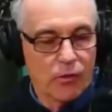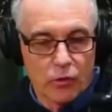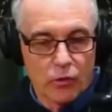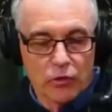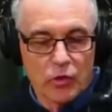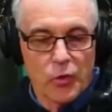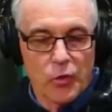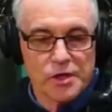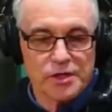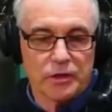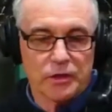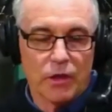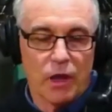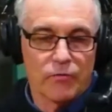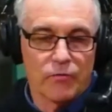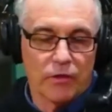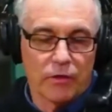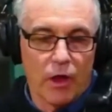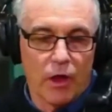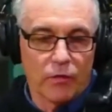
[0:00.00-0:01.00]
Yeah, good question.
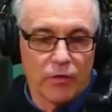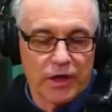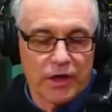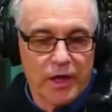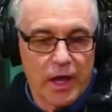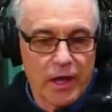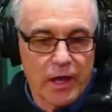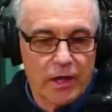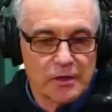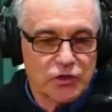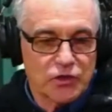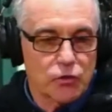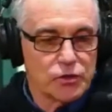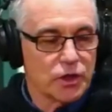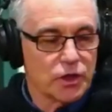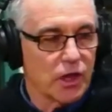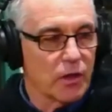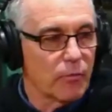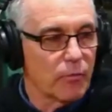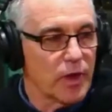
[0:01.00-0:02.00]
Often on the day it's
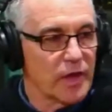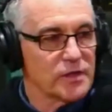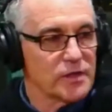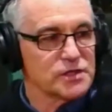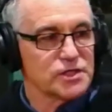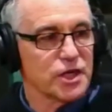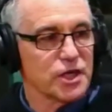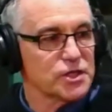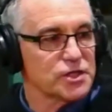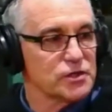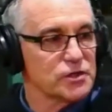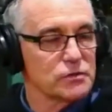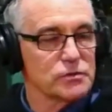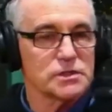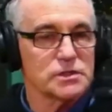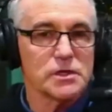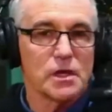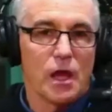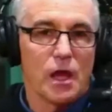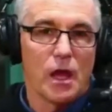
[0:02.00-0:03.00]
good to compare the
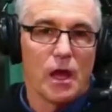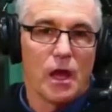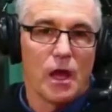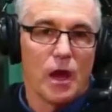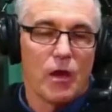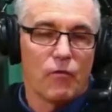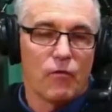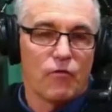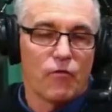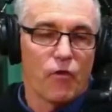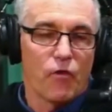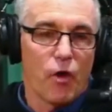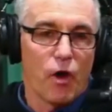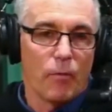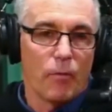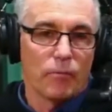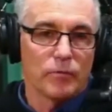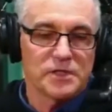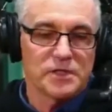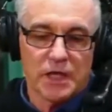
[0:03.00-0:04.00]
sectionals
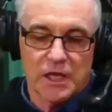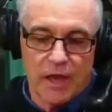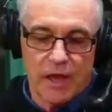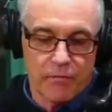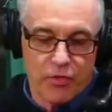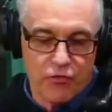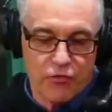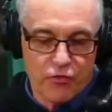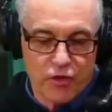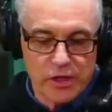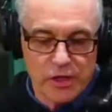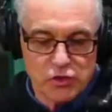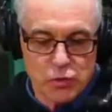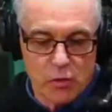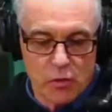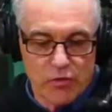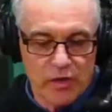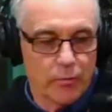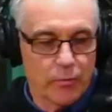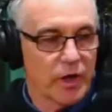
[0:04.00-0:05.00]
from, say you have 3
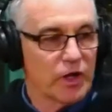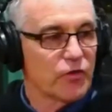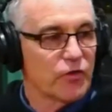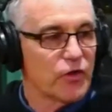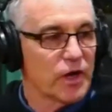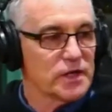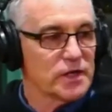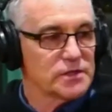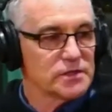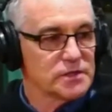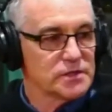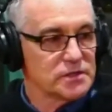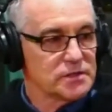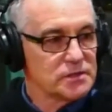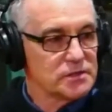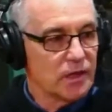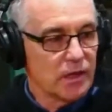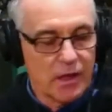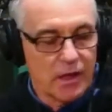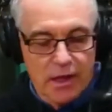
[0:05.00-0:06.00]
1200 metre
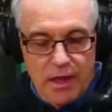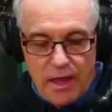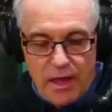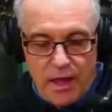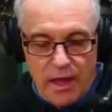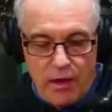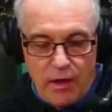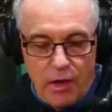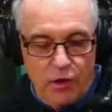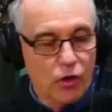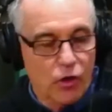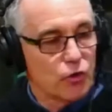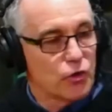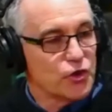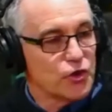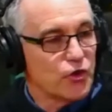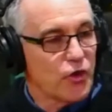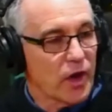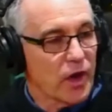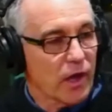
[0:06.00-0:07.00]
races on a
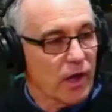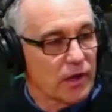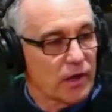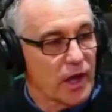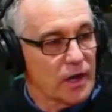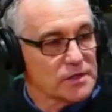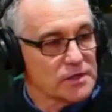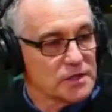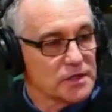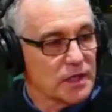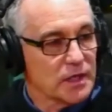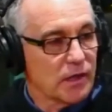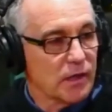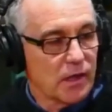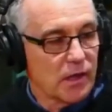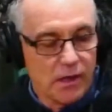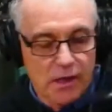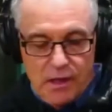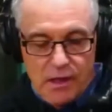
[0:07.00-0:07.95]
good track at Ellerslie,